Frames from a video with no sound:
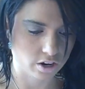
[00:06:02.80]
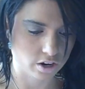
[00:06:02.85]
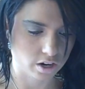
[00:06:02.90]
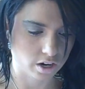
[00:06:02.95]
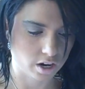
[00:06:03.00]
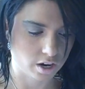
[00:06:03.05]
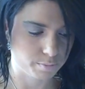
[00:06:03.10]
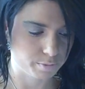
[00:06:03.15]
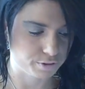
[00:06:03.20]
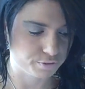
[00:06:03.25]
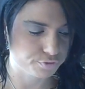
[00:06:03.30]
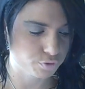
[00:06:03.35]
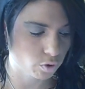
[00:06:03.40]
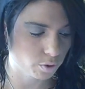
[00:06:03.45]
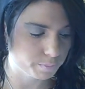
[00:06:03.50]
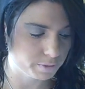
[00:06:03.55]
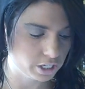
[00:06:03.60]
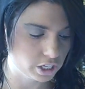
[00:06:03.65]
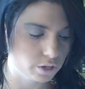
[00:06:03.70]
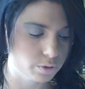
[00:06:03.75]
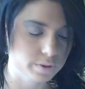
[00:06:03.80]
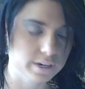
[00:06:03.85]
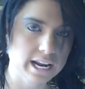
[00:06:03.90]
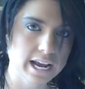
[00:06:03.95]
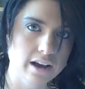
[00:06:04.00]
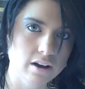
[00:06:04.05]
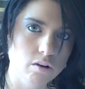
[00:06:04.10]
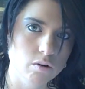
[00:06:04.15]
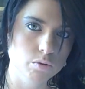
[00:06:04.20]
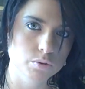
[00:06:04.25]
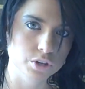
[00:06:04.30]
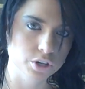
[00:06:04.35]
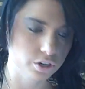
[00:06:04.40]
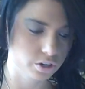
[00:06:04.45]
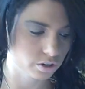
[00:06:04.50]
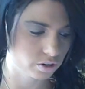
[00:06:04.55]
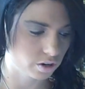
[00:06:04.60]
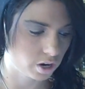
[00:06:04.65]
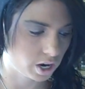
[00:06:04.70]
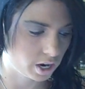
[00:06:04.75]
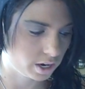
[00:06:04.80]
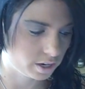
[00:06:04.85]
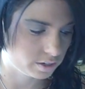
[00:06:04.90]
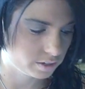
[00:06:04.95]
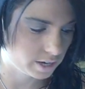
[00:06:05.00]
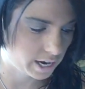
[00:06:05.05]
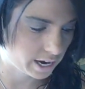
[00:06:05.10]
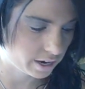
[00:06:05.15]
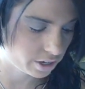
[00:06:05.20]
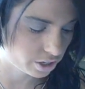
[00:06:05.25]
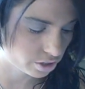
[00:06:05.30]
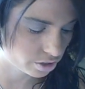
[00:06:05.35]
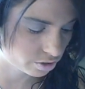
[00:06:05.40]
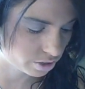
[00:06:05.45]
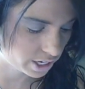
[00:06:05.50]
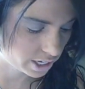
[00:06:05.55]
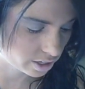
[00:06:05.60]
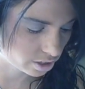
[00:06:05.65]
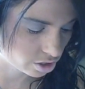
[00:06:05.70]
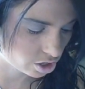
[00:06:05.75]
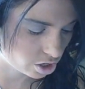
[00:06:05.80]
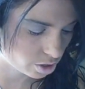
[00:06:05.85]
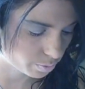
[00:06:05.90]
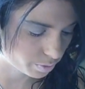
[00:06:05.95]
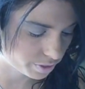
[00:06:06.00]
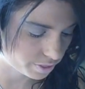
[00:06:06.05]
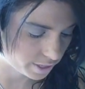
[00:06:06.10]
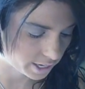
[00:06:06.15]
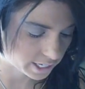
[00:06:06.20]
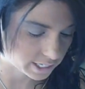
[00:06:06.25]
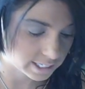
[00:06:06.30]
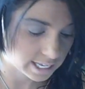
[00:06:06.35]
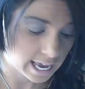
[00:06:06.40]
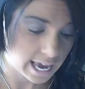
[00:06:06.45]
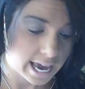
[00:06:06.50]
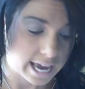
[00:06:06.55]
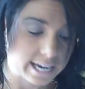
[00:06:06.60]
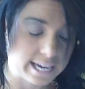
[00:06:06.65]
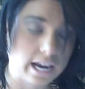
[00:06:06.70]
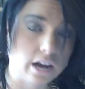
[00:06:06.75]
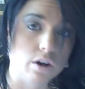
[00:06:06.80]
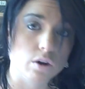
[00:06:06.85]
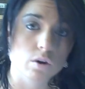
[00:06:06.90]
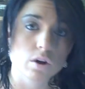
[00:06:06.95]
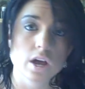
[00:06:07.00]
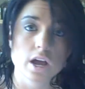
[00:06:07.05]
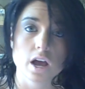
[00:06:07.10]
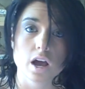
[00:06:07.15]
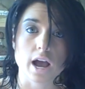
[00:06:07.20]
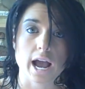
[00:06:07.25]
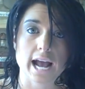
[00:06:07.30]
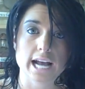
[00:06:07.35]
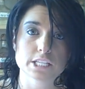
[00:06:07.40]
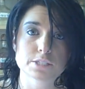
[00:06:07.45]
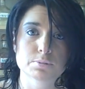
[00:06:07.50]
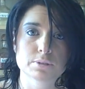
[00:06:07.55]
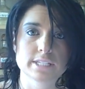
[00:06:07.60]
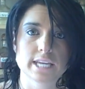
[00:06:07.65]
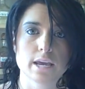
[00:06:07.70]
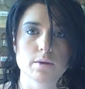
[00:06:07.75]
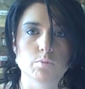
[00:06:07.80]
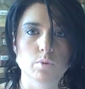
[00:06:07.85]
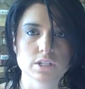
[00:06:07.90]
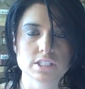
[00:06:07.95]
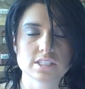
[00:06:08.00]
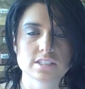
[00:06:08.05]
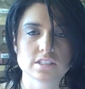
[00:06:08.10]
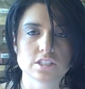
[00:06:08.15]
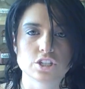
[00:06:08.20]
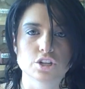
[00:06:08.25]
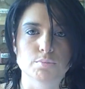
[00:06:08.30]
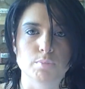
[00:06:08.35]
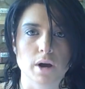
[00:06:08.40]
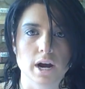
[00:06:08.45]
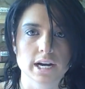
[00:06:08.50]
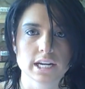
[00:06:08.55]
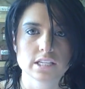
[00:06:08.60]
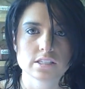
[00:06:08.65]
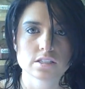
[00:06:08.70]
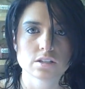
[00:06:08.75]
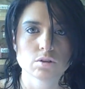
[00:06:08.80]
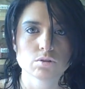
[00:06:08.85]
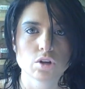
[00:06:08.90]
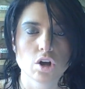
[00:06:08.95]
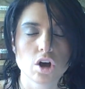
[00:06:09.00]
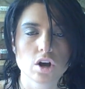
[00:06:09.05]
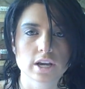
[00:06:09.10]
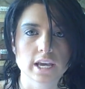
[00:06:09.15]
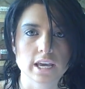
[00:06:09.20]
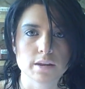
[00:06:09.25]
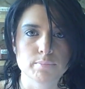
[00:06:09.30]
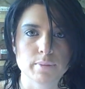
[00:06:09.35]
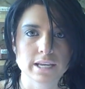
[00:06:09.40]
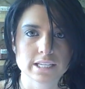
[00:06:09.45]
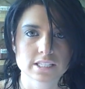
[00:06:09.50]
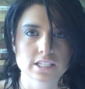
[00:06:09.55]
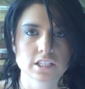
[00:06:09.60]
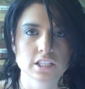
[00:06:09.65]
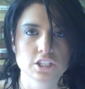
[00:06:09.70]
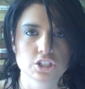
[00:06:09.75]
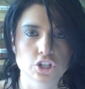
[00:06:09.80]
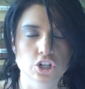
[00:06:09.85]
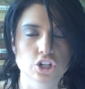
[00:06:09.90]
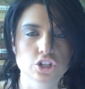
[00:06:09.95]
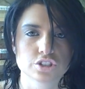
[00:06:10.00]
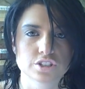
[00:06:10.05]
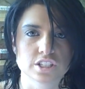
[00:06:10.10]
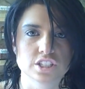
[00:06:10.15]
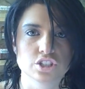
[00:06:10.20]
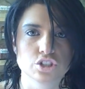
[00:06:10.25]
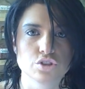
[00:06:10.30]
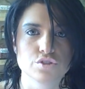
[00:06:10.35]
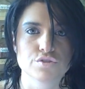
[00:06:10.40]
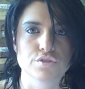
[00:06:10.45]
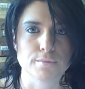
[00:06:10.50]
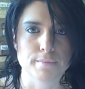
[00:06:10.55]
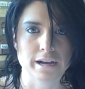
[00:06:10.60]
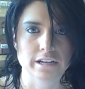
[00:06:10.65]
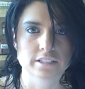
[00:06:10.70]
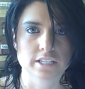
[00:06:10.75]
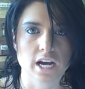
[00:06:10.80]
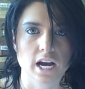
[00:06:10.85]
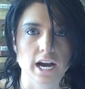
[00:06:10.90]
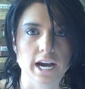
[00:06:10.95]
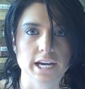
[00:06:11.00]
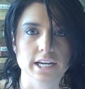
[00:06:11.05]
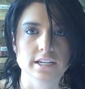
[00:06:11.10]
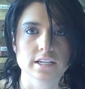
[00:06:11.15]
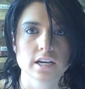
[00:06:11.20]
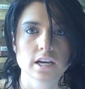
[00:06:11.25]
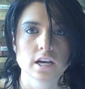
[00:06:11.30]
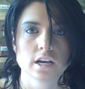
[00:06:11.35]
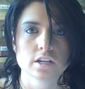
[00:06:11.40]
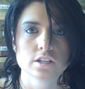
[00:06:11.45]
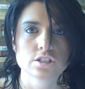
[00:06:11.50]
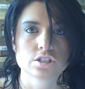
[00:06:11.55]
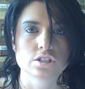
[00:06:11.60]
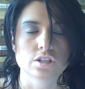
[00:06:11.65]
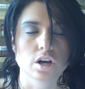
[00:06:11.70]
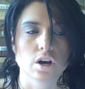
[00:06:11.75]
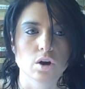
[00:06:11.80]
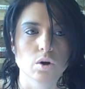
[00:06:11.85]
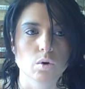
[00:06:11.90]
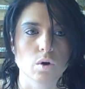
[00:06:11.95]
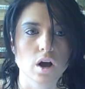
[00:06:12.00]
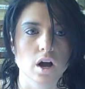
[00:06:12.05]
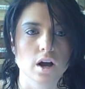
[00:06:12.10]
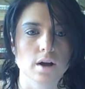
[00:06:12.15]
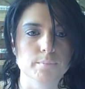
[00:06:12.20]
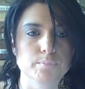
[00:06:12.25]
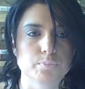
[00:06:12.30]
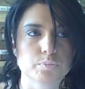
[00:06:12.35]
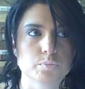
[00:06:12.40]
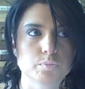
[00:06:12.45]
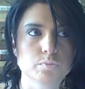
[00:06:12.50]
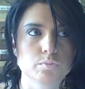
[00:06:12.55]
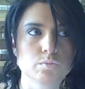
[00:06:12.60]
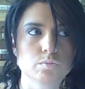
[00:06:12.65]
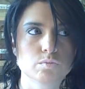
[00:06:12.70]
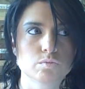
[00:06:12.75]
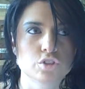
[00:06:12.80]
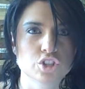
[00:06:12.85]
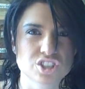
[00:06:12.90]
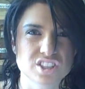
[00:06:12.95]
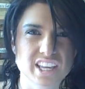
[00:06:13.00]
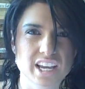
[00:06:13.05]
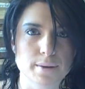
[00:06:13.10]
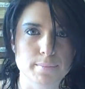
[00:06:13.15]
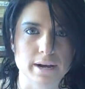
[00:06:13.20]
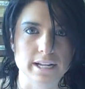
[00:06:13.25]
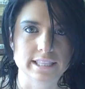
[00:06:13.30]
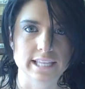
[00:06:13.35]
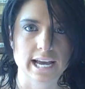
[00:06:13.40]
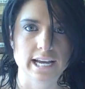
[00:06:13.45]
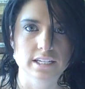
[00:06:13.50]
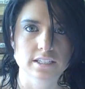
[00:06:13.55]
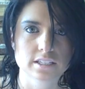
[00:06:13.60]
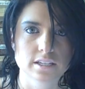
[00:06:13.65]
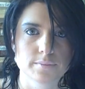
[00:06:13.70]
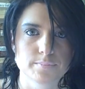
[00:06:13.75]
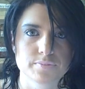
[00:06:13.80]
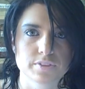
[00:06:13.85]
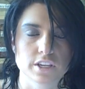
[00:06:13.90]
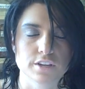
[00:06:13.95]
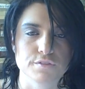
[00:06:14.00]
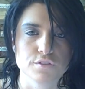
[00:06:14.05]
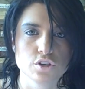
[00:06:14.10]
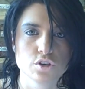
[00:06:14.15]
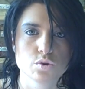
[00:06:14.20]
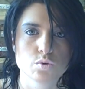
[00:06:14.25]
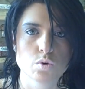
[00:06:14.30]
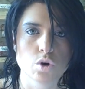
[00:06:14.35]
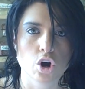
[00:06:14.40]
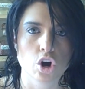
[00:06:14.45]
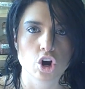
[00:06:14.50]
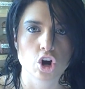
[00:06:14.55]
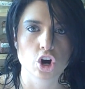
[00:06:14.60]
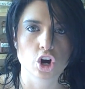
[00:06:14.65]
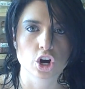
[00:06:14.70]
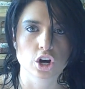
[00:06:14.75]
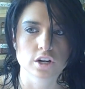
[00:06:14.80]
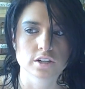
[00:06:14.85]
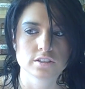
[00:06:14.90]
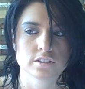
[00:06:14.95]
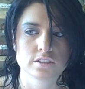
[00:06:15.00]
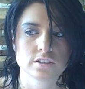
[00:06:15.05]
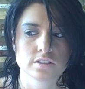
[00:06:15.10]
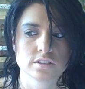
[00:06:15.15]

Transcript: are um, informing you and how you're uh, how you're getting along with things. Now, aspartame once it's in your body so long, it basically turns into formaldehyde. So um, just think about that. If you are